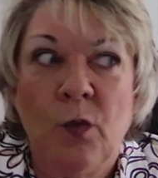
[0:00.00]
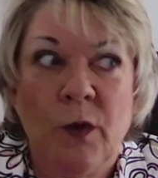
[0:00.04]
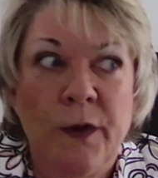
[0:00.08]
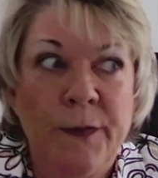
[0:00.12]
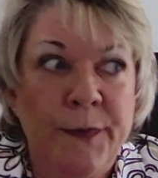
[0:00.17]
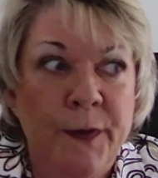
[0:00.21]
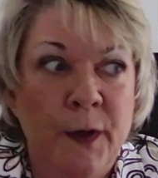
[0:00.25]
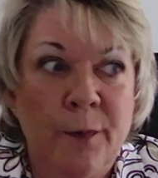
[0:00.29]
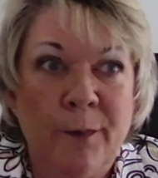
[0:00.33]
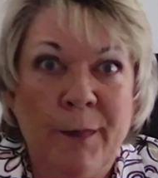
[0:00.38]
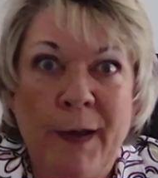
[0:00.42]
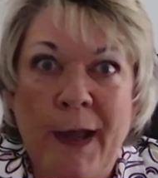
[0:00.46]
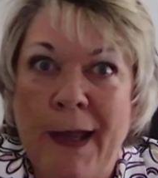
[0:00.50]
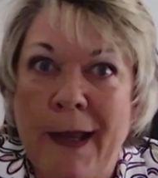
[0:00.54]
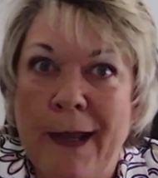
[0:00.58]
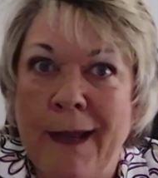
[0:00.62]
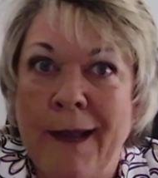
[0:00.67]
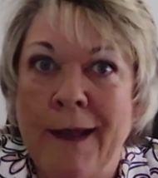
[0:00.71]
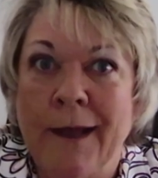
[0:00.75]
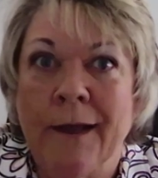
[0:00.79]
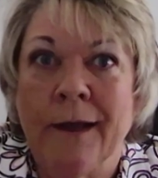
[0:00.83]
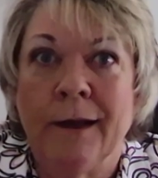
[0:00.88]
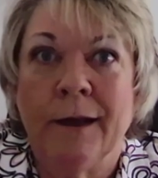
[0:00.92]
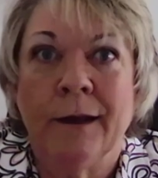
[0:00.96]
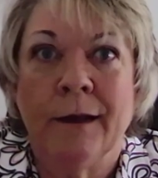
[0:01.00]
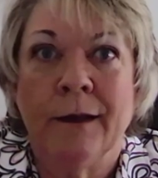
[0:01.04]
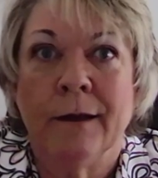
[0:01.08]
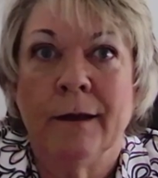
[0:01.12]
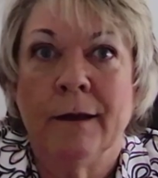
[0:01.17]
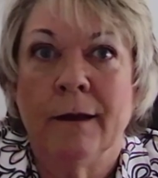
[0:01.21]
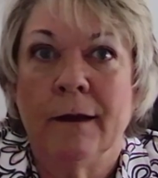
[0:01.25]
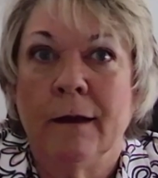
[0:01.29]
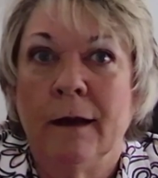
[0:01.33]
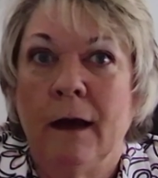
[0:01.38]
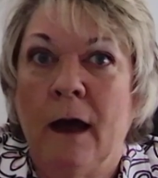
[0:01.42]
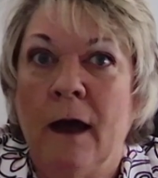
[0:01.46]
what they're paying
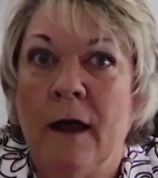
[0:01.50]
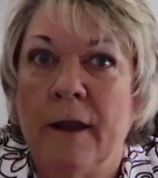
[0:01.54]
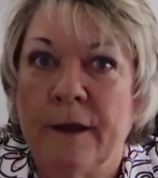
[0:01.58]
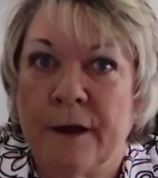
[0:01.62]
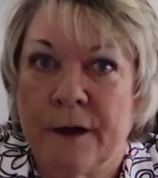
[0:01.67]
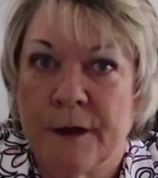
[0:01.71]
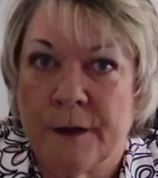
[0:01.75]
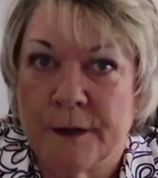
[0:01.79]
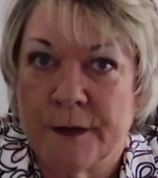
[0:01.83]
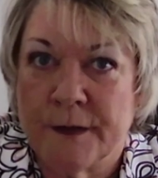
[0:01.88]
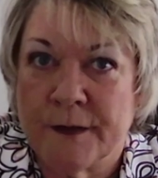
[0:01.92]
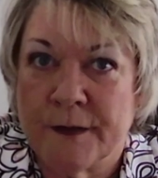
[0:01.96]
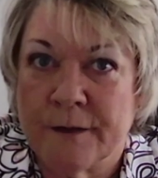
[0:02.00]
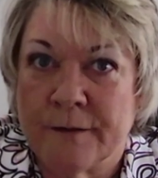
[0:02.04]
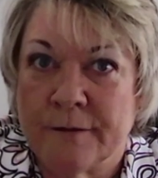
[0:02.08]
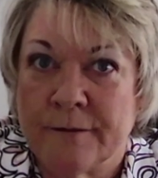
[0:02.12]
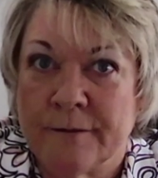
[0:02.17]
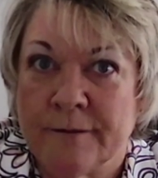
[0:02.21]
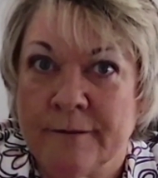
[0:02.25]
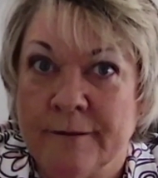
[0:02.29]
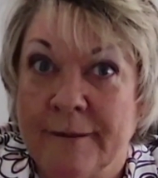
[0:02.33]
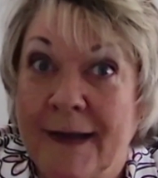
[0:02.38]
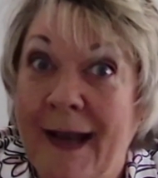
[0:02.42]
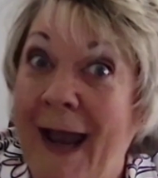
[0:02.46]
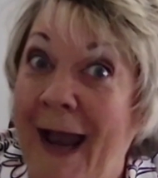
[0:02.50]
others.